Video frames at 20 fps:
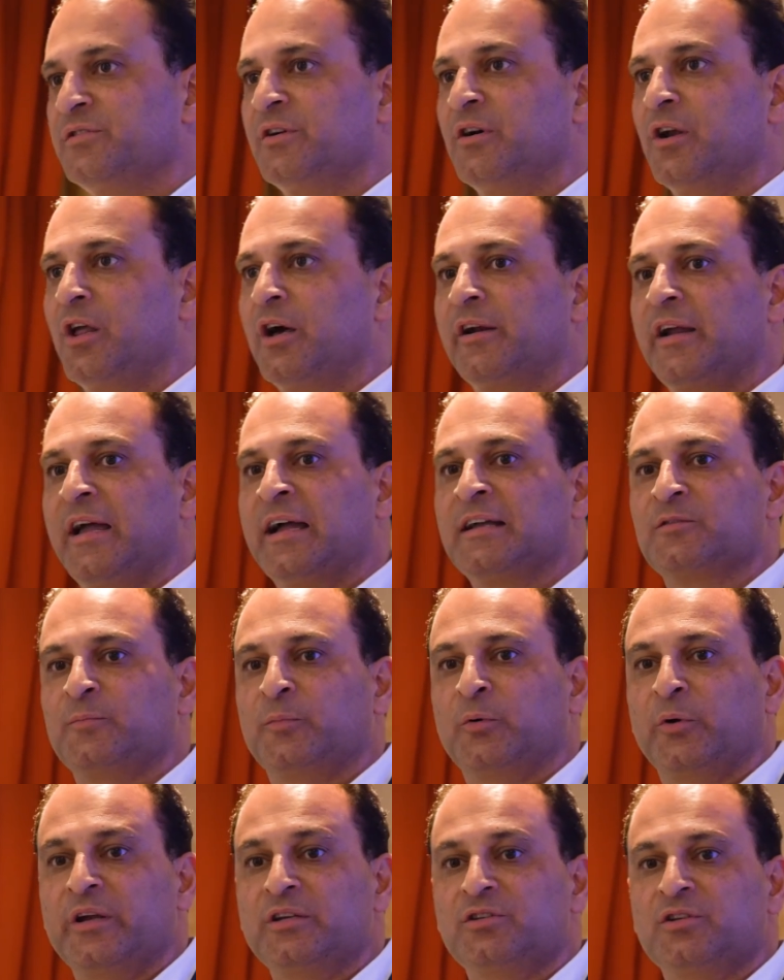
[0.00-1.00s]
There are a lot of
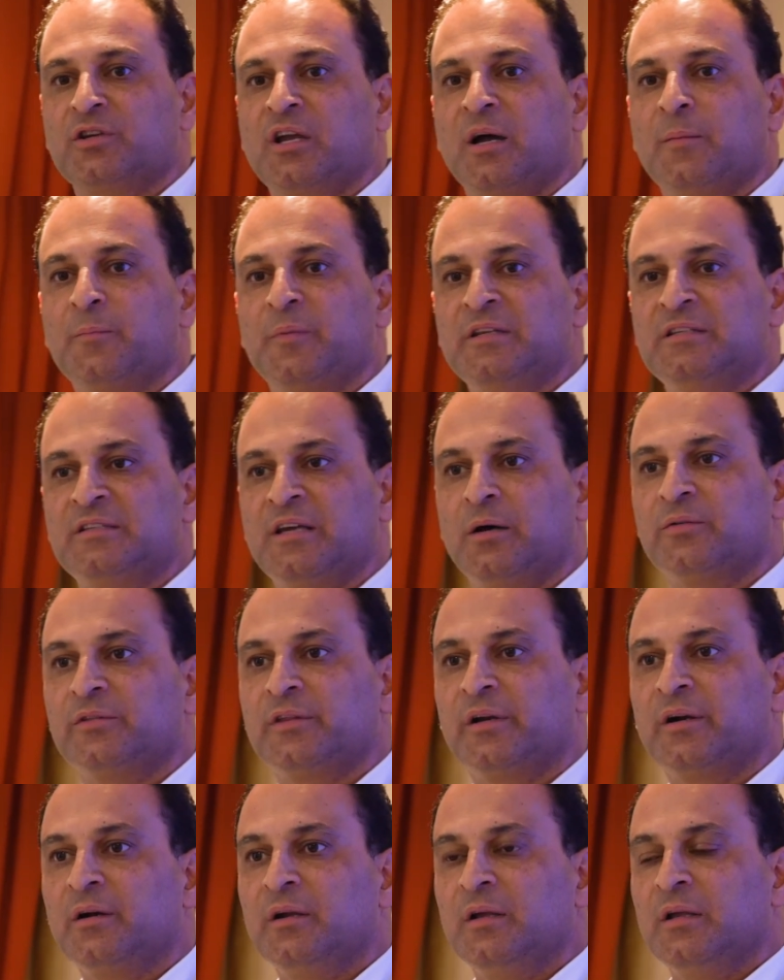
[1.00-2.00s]
exploration companies out
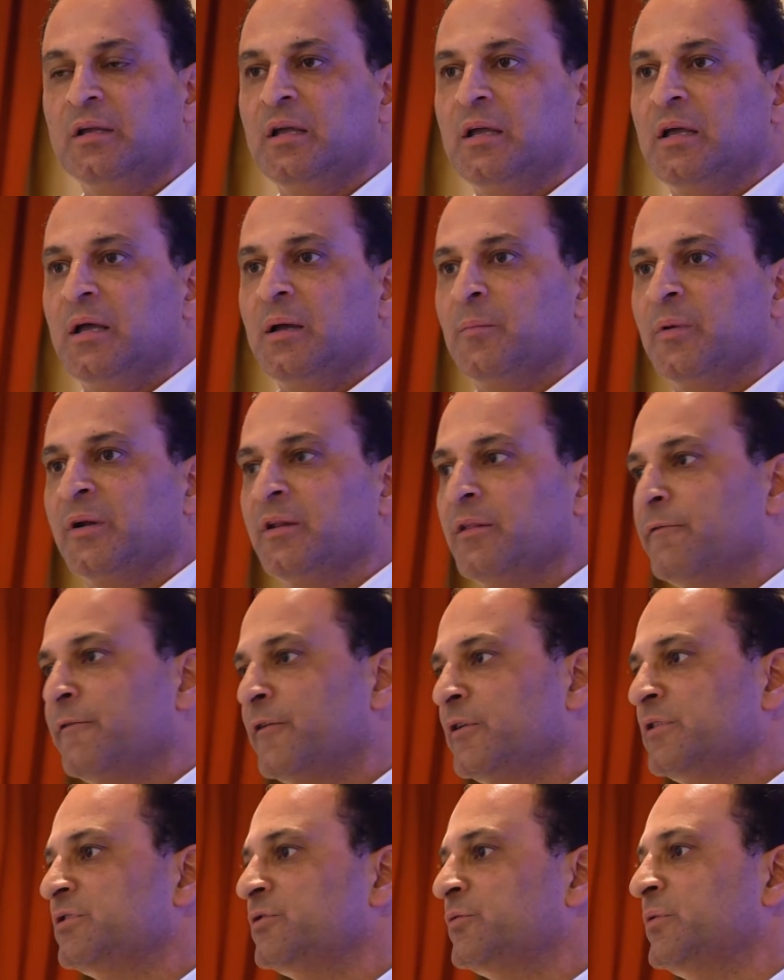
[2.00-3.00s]
there, but in the
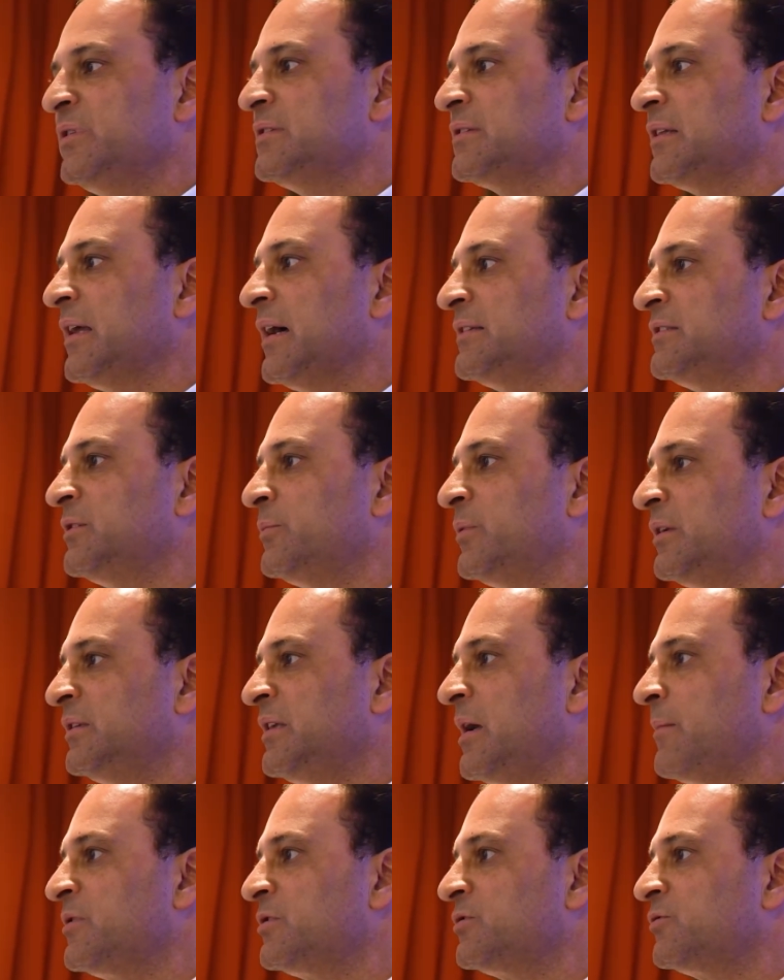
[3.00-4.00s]
first three slides, I want to
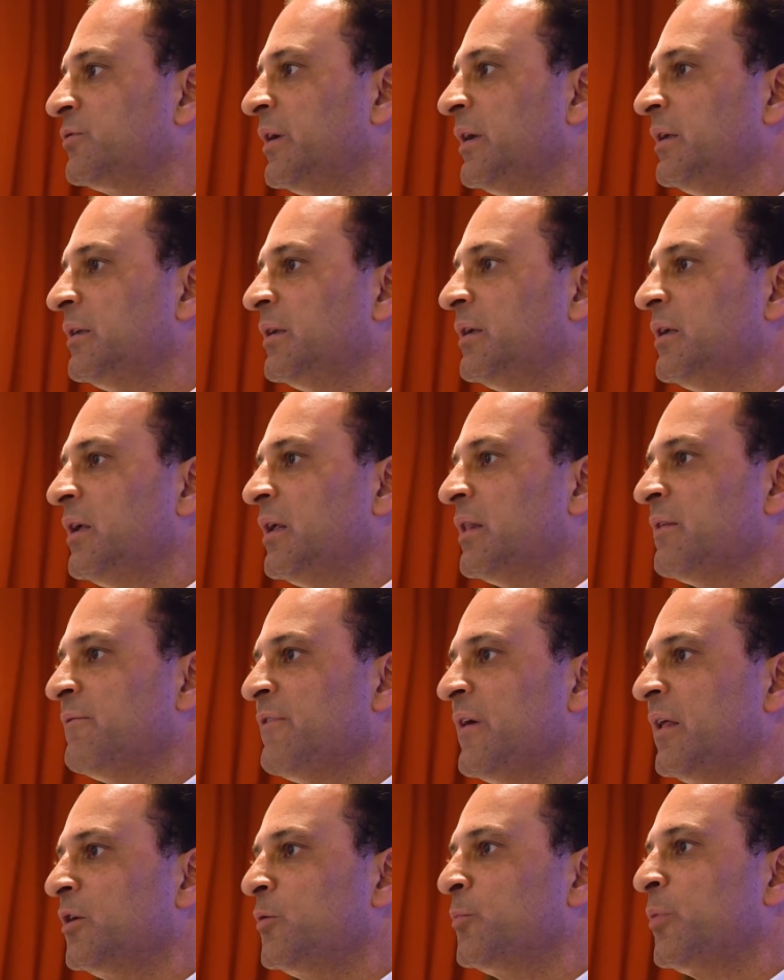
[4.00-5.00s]
demonstrate the
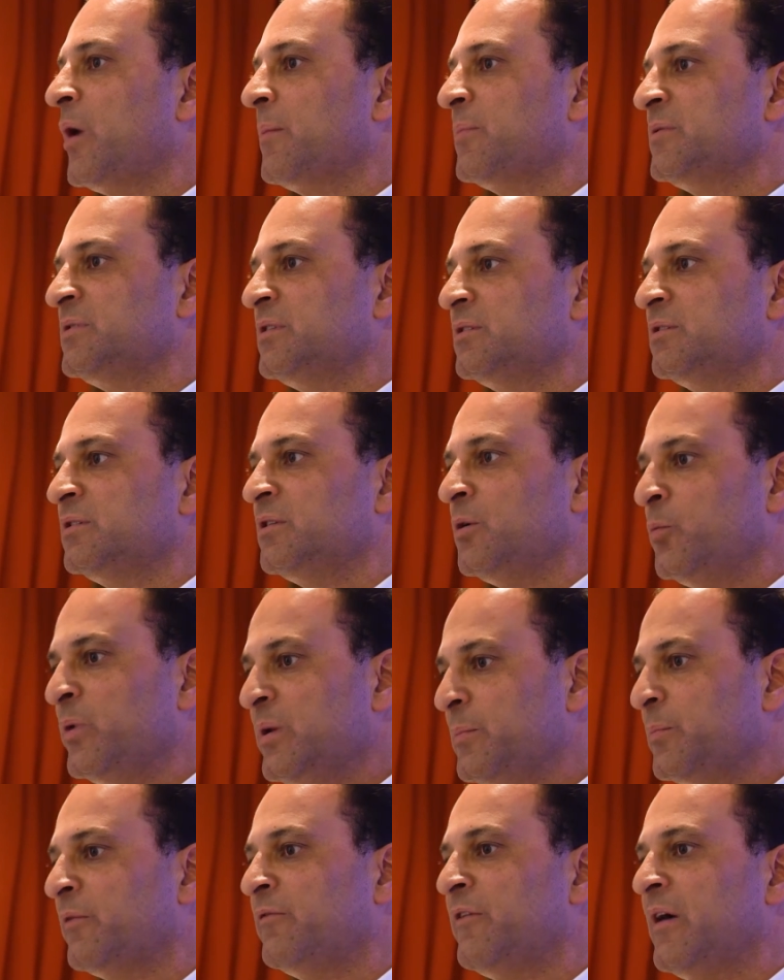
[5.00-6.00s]
value proposition that
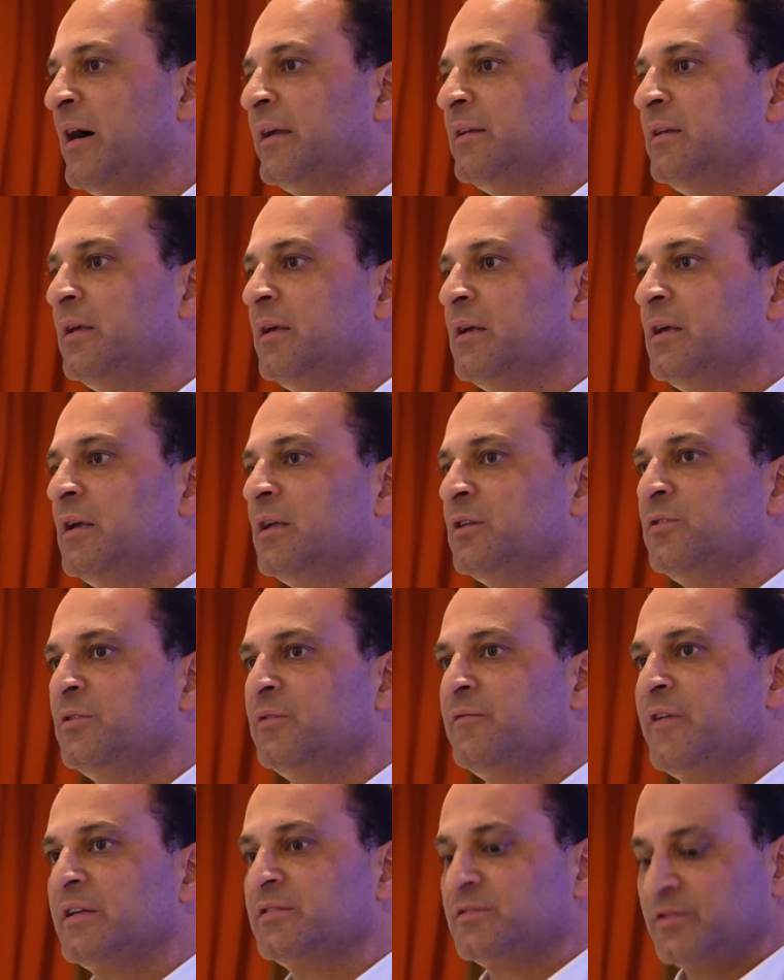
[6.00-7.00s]
we provide to
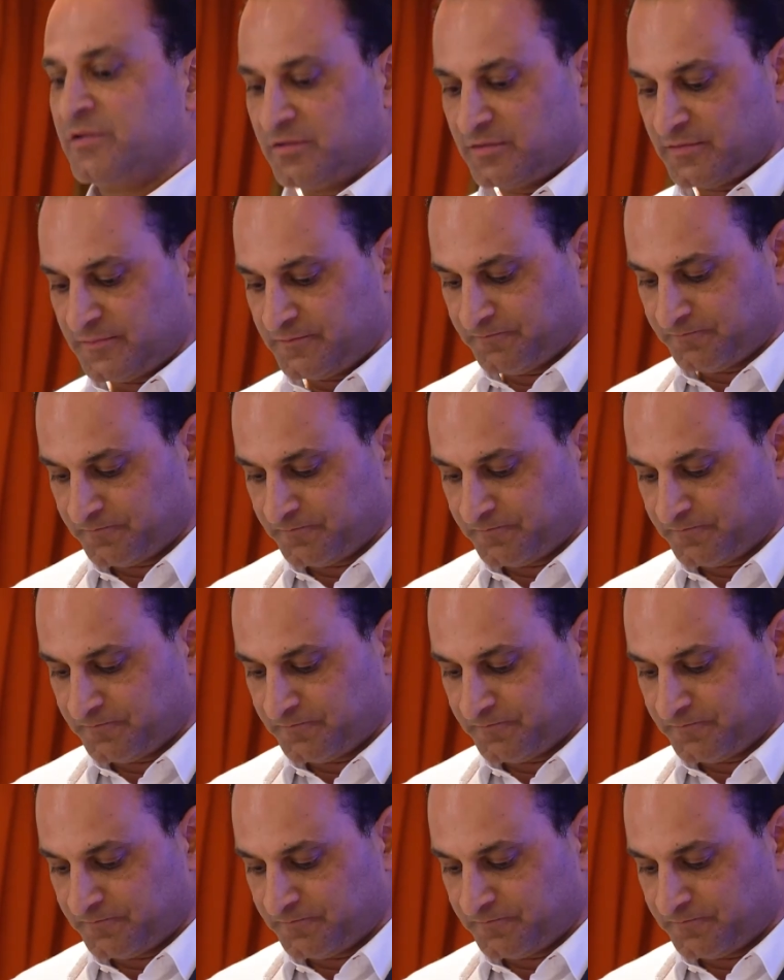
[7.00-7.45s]
investors.